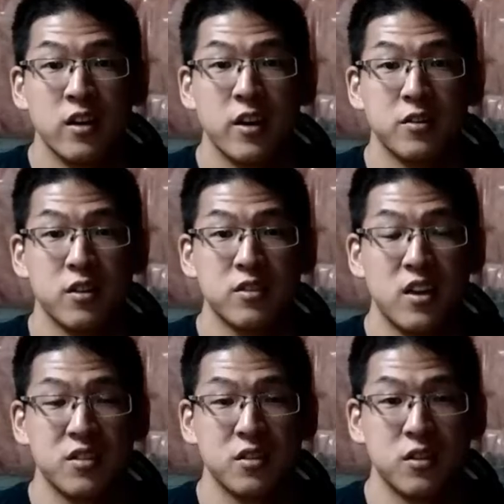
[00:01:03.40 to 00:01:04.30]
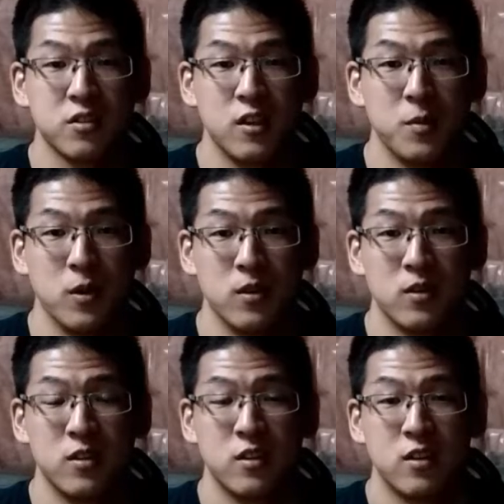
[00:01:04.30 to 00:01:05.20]
And just as a disclaimer,
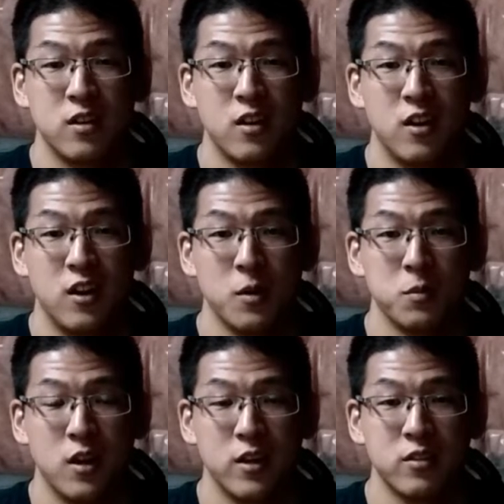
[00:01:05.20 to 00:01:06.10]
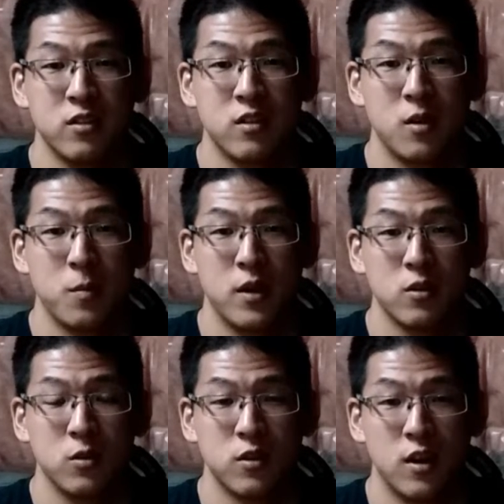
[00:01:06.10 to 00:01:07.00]
I am not a
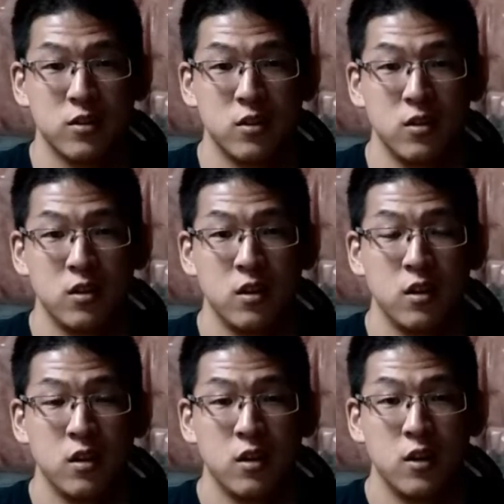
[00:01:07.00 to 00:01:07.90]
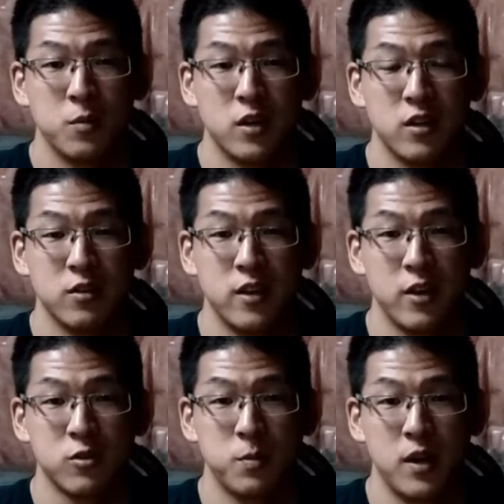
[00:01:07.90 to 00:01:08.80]
medical doctor, I am not a
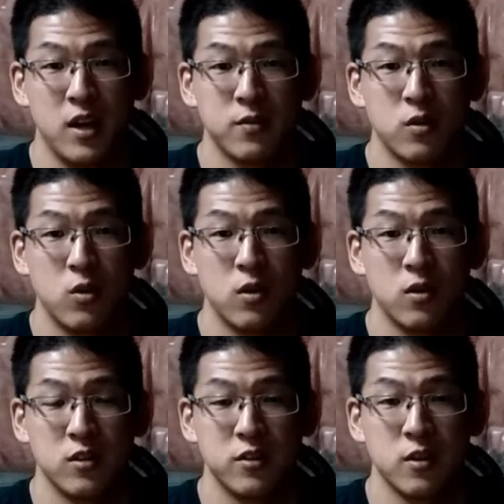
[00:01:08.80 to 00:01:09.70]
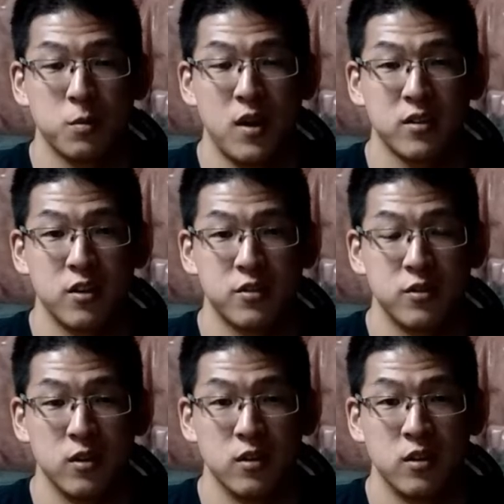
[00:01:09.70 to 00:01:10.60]
naturopath or holistic
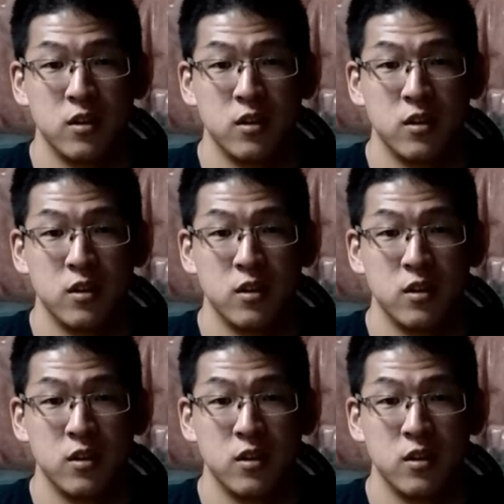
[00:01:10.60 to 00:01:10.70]
practitioner.